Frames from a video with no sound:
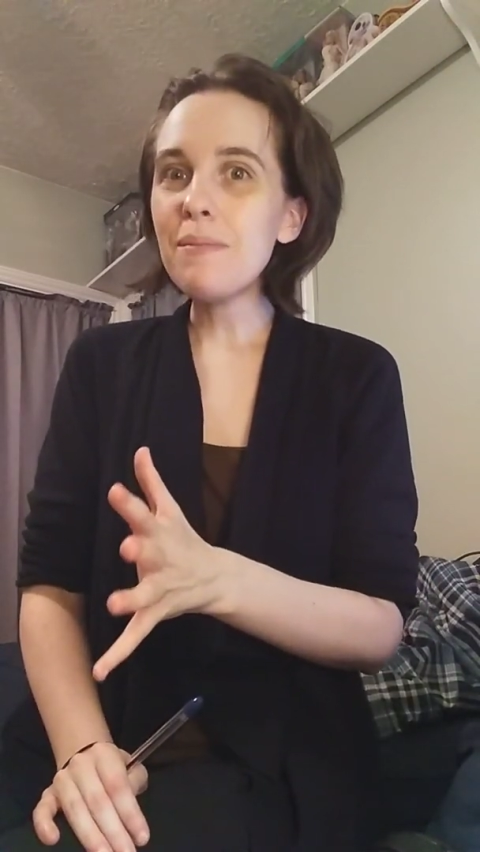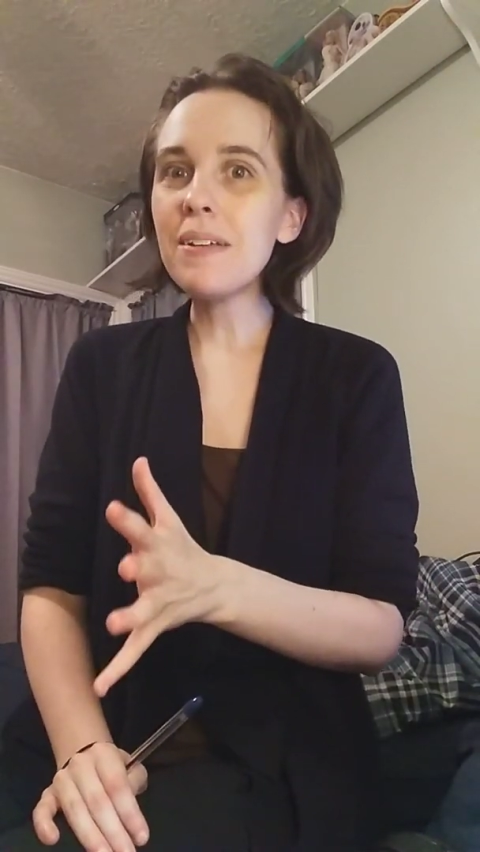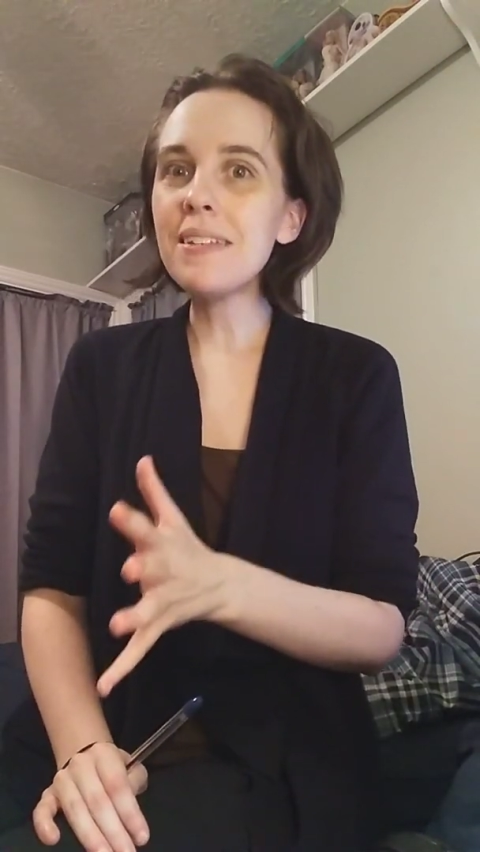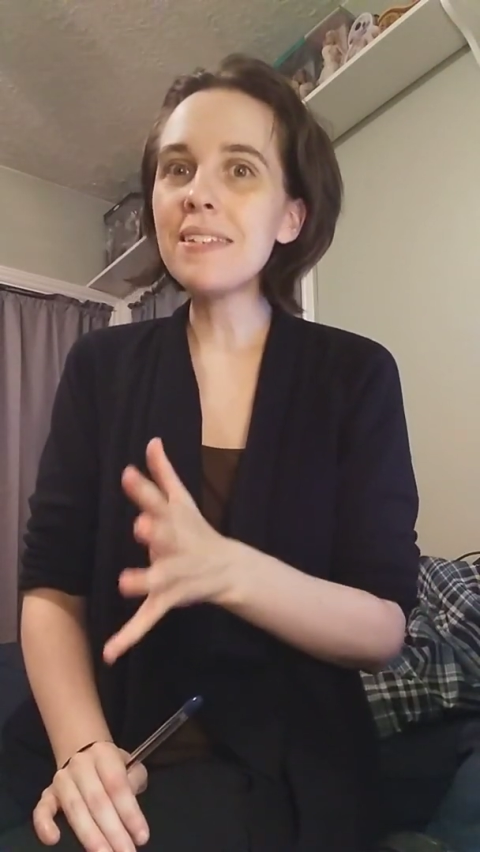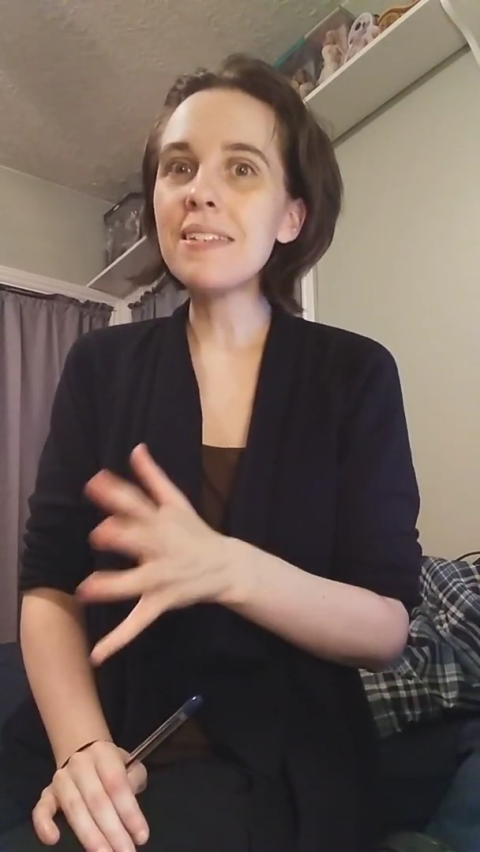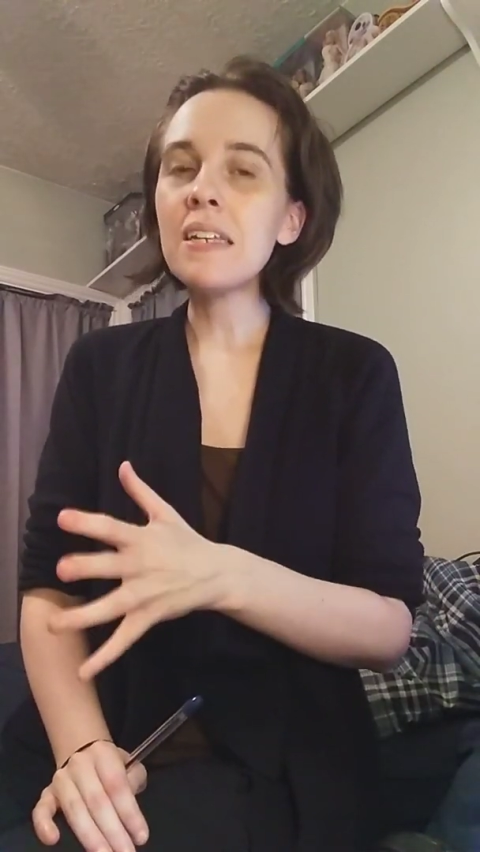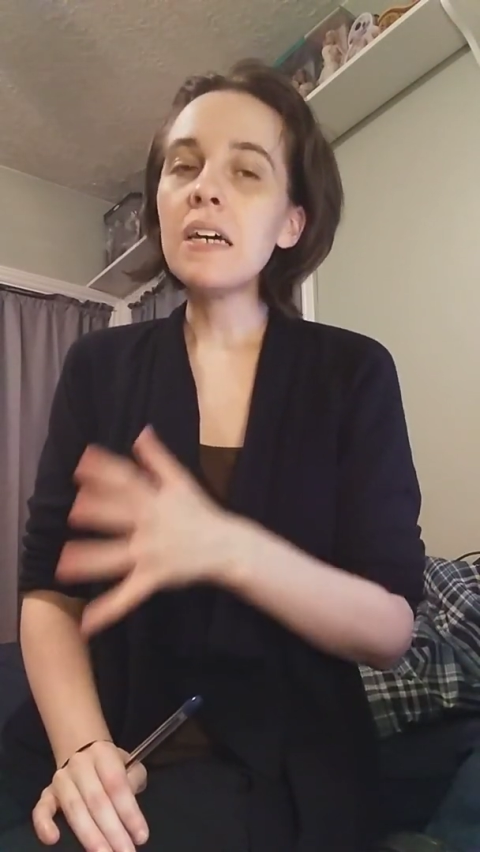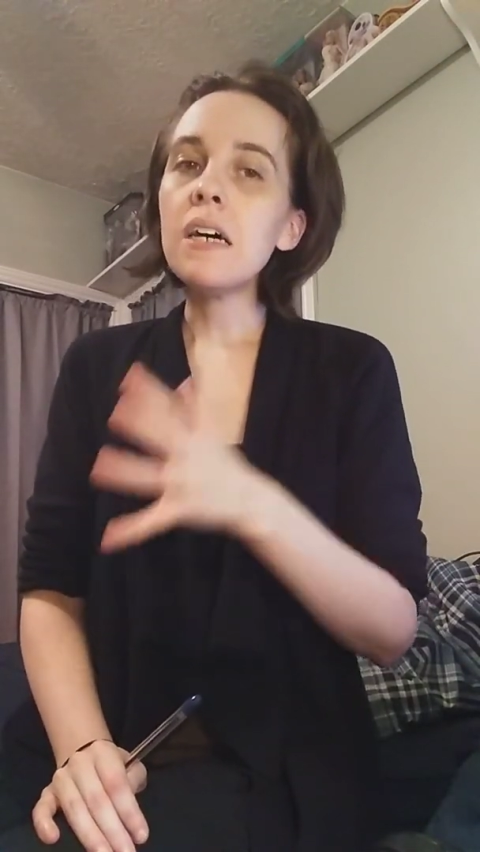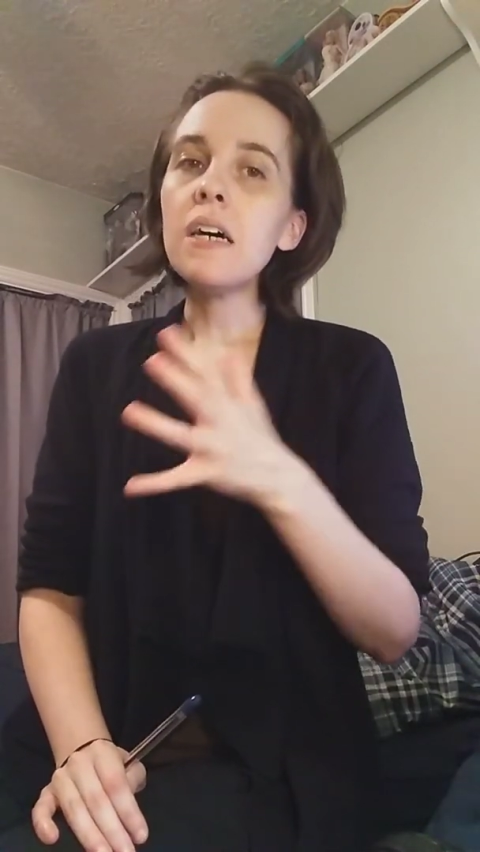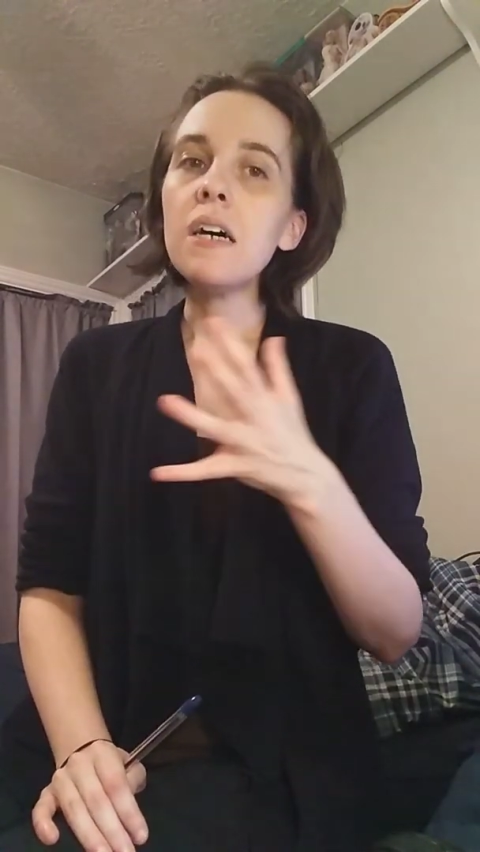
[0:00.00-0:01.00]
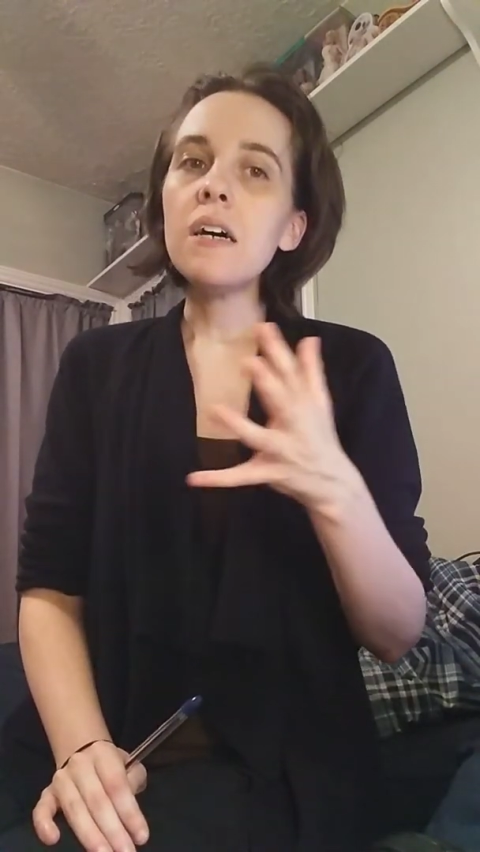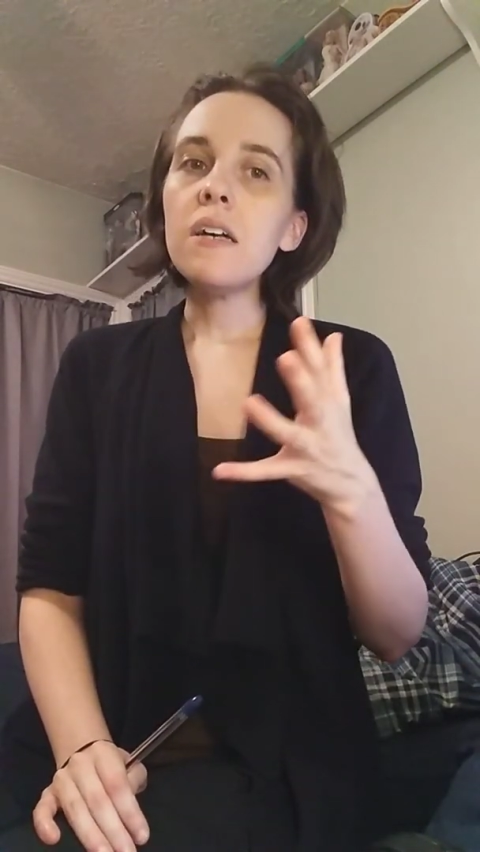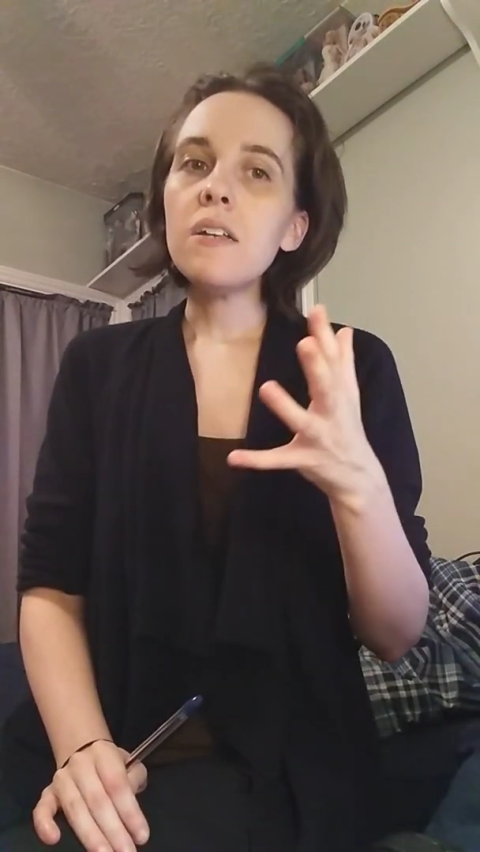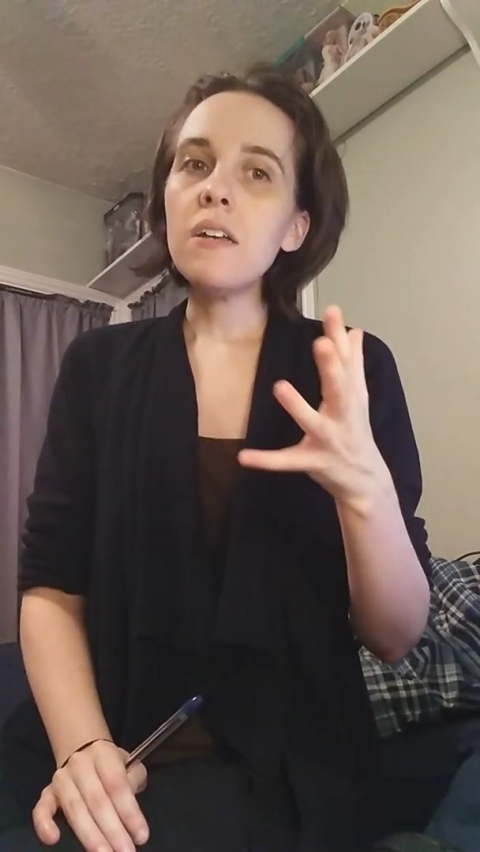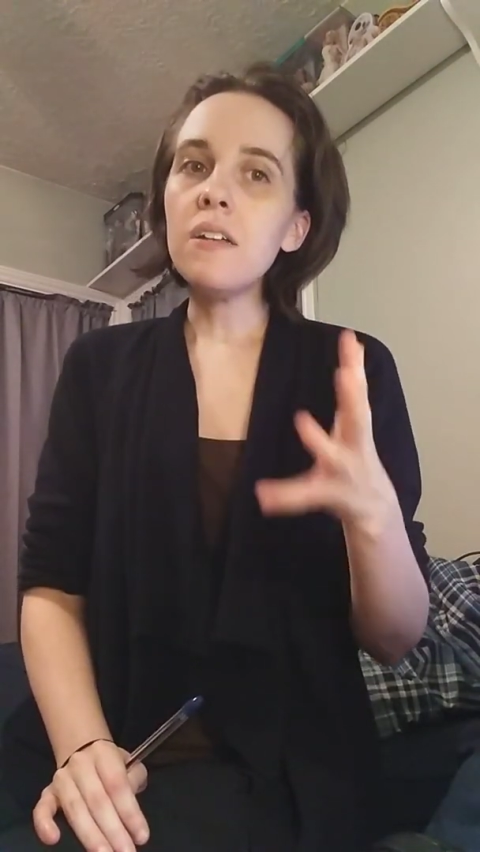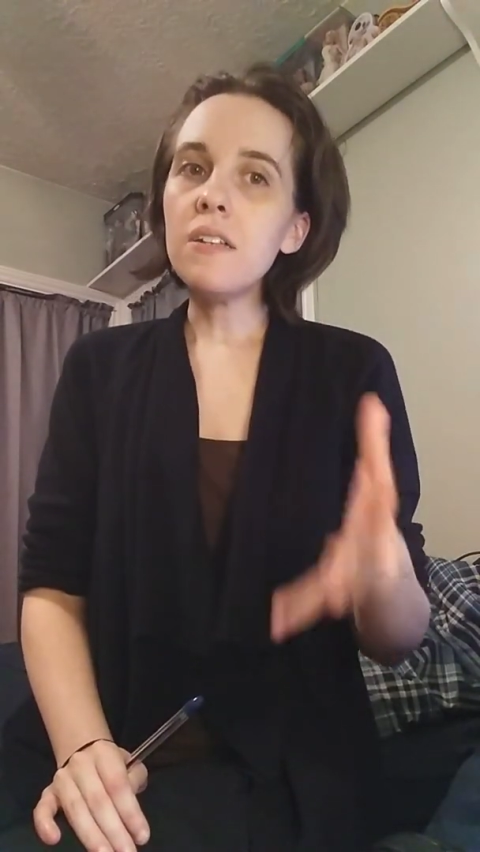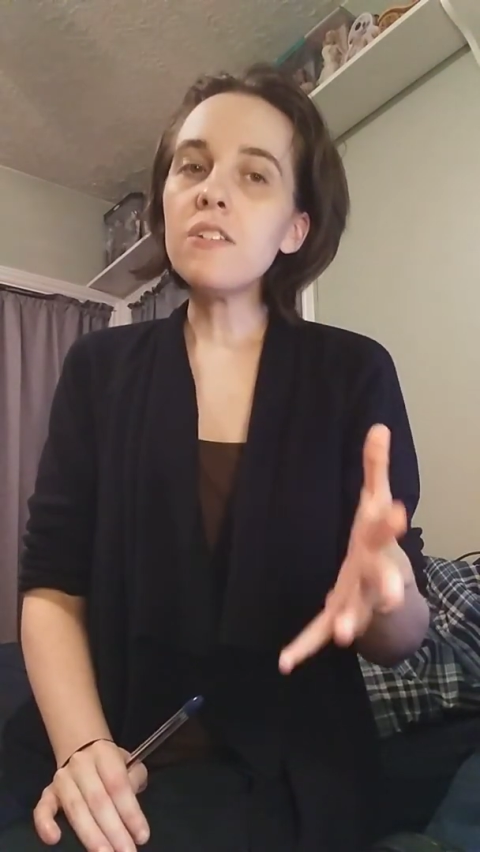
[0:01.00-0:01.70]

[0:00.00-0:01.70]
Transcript: Because it